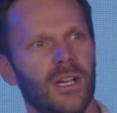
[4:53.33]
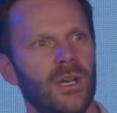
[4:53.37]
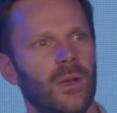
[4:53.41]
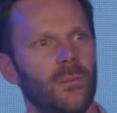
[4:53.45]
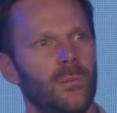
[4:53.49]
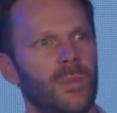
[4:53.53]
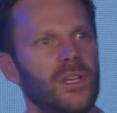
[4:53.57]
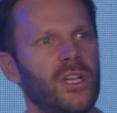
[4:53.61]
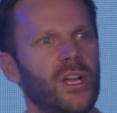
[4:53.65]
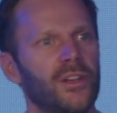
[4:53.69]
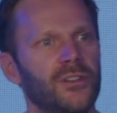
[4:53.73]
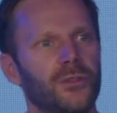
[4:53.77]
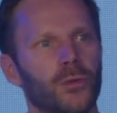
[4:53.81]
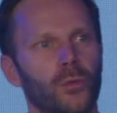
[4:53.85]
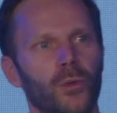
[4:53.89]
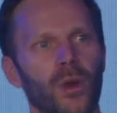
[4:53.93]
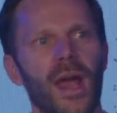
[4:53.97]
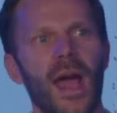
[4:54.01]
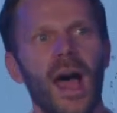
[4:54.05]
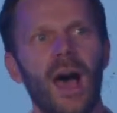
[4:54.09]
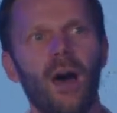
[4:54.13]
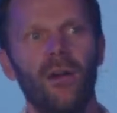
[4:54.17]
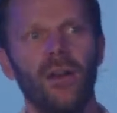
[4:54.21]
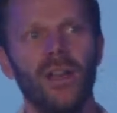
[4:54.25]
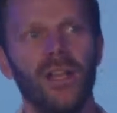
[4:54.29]
Because the
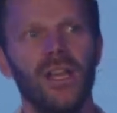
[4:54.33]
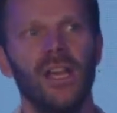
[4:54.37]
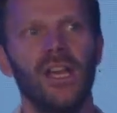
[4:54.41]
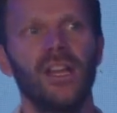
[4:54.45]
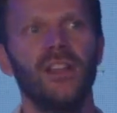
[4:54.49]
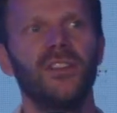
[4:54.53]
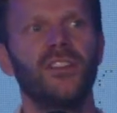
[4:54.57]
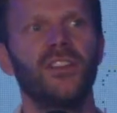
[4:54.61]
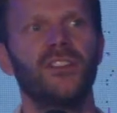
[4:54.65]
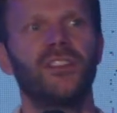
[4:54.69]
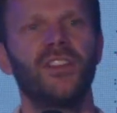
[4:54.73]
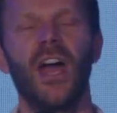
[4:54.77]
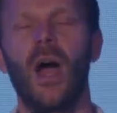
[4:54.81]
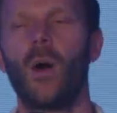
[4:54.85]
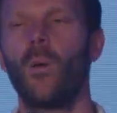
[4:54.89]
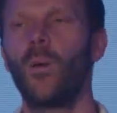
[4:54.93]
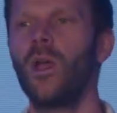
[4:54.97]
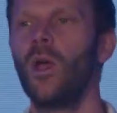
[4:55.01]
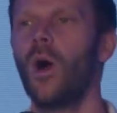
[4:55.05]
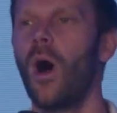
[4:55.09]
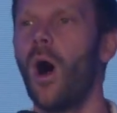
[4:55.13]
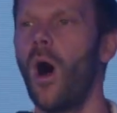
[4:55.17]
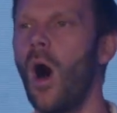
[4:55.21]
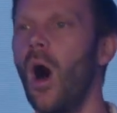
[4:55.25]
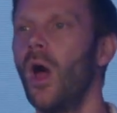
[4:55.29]
reality is that we
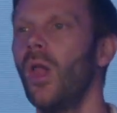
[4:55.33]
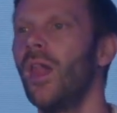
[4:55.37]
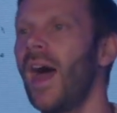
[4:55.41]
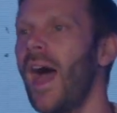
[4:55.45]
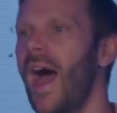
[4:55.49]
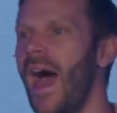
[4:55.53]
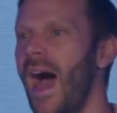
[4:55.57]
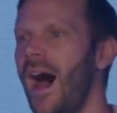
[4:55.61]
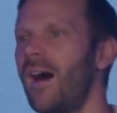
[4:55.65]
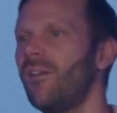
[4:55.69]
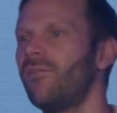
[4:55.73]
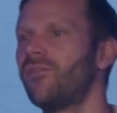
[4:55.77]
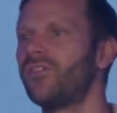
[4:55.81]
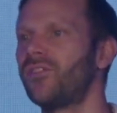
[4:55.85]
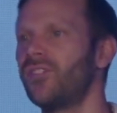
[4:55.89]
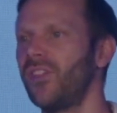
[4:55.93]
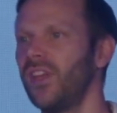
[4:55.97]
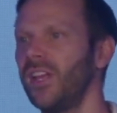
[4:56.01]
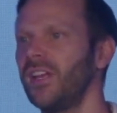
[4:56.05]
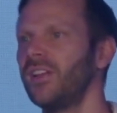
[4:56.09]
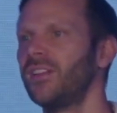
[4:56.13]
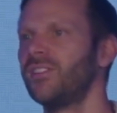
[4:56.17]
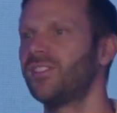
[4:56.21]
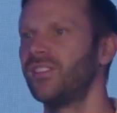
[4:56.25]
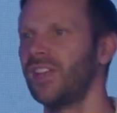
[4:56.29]
all have
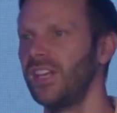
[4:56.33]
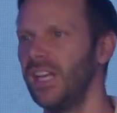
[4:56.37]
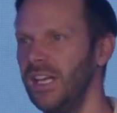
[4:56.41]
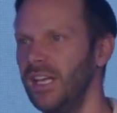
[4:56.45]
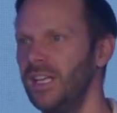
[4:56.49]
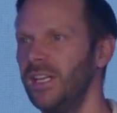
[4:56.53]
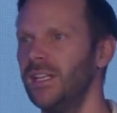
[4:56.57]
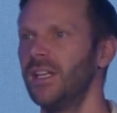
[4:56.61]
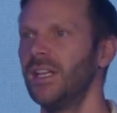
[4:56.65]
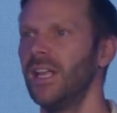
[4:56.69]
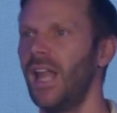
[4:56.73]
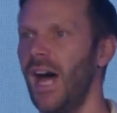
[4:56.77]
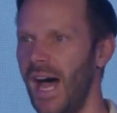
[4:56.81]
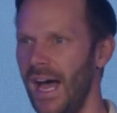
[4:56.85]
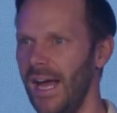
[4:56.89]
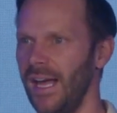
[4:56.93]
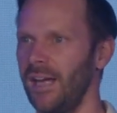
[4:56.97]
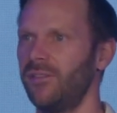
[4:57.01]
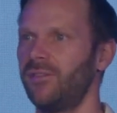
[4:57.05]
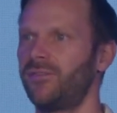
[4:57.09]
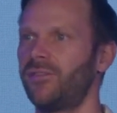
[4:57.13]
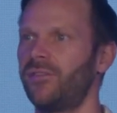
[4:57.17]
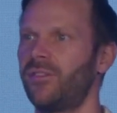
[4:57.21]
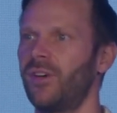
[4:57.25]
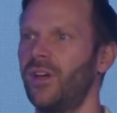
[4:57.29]
things in
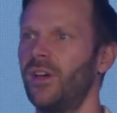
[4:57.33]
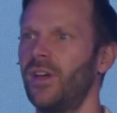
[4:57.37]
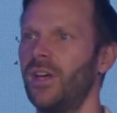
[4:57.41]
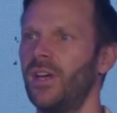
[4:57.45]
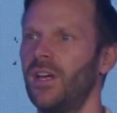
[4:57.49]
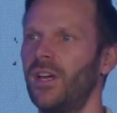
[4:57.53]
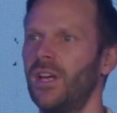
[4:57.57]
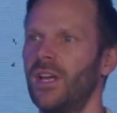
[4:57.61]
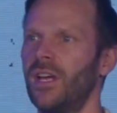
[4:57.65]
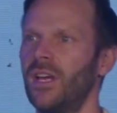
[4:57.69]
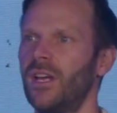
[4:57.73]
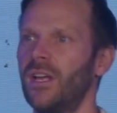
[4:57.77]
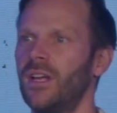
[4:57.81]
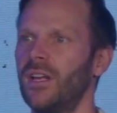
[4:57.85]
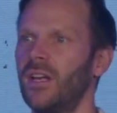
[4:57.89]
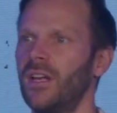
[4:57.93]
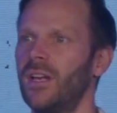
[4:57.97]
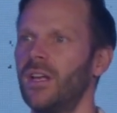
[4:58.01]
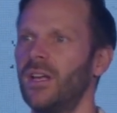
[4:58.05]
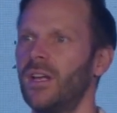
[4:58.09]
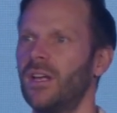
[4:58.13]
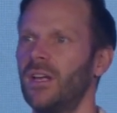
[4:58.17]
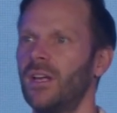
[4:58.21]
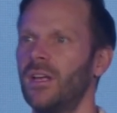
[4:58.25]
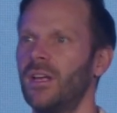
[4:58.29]
life
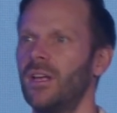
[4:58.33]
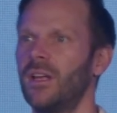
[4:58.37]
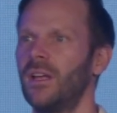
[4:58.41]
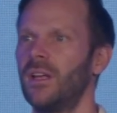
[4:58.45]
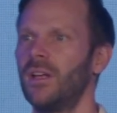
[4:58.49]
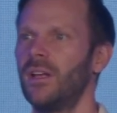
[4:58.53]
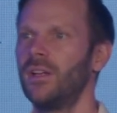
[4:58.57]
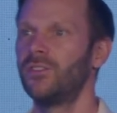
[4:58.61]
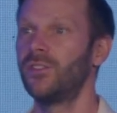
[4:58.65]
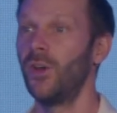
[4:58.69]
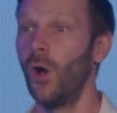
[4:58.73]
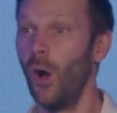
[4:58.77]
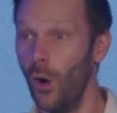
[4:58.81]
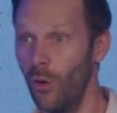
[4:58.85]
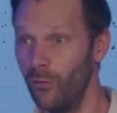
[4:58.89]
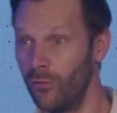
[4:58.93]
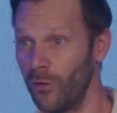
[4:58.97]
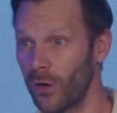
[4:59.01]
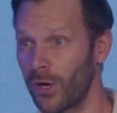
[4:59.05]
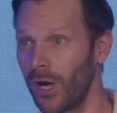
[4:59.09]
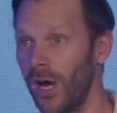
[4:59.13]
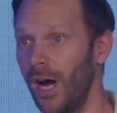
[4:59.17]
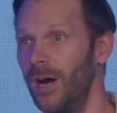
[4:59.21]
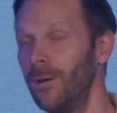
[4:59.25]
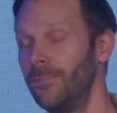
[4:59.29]
to
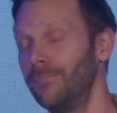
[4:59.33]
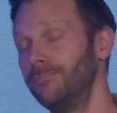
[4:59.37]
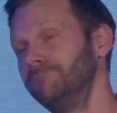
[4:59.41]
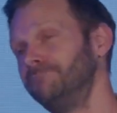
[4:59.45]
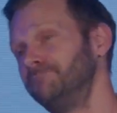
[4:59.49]
overcome.